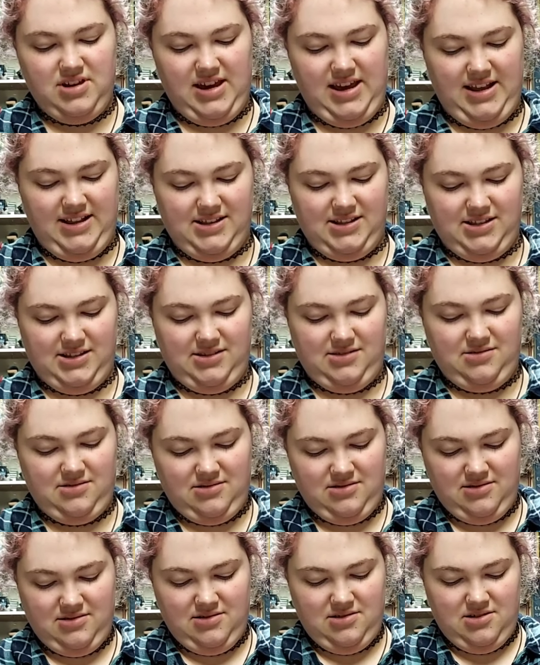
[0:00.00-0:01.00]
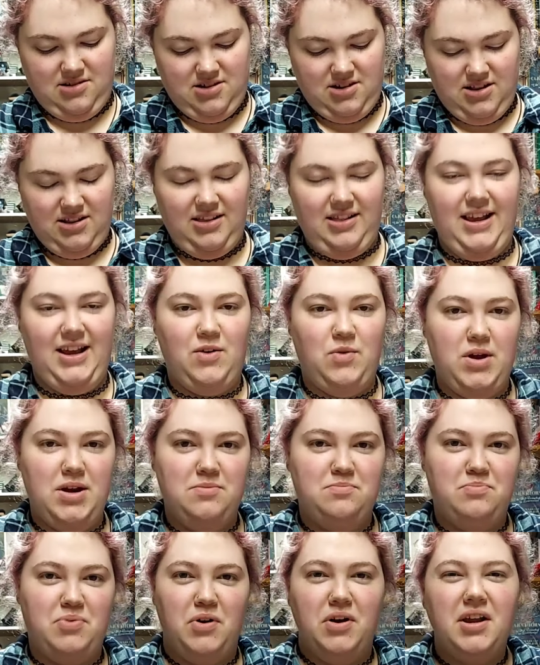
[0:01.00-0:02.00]
it's
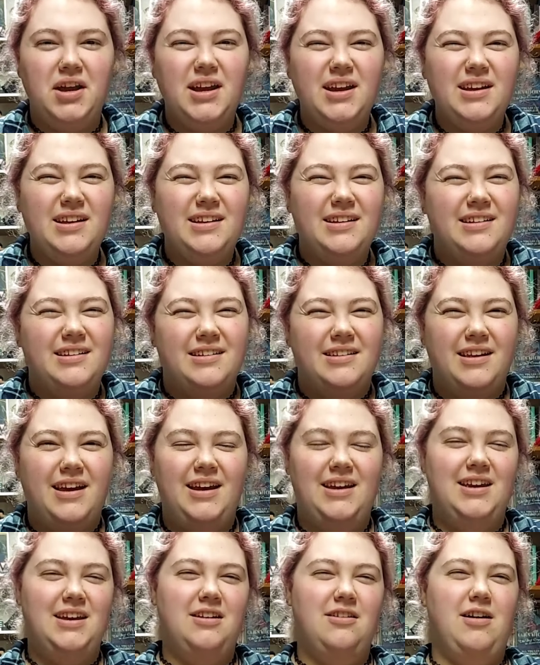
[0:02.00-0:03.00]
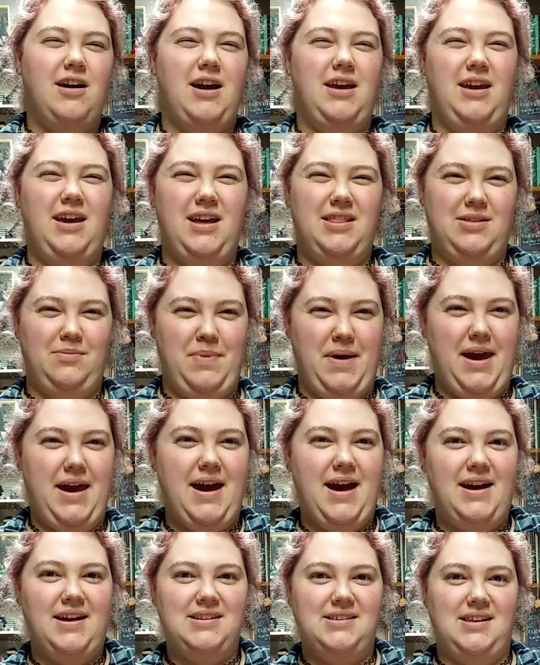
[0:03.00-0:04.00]
liquid pudding. Like, you know how you get the
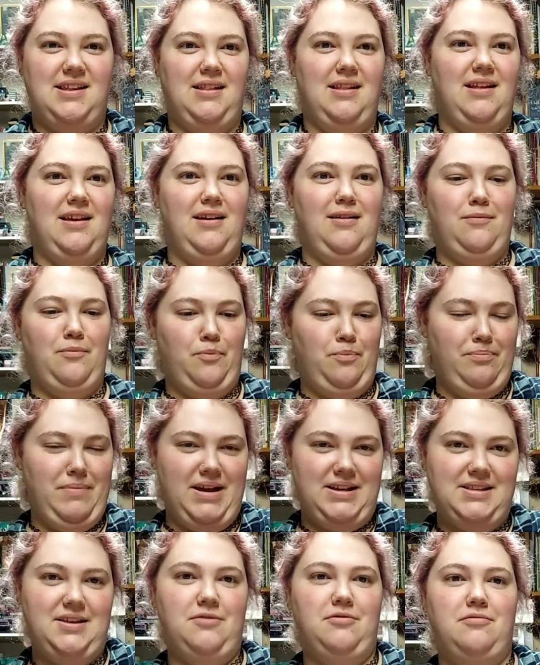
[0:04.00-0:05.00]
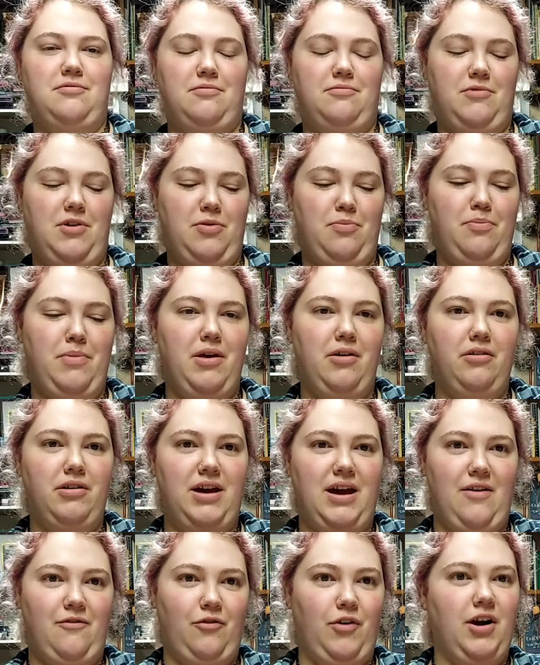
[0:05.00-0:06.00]
packs and the mix it with
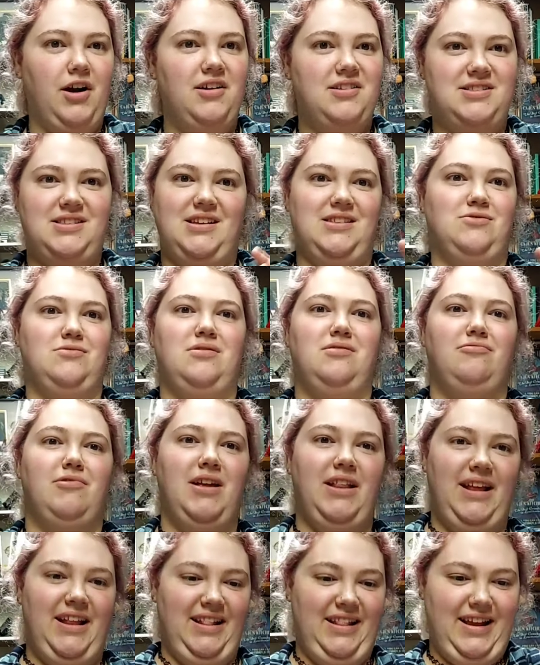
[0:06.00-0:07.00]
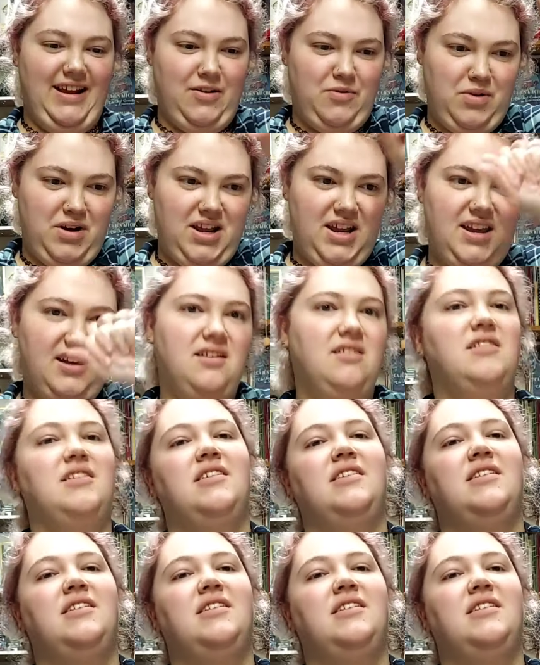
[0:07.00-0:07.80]
milk at first. It's really liquidy.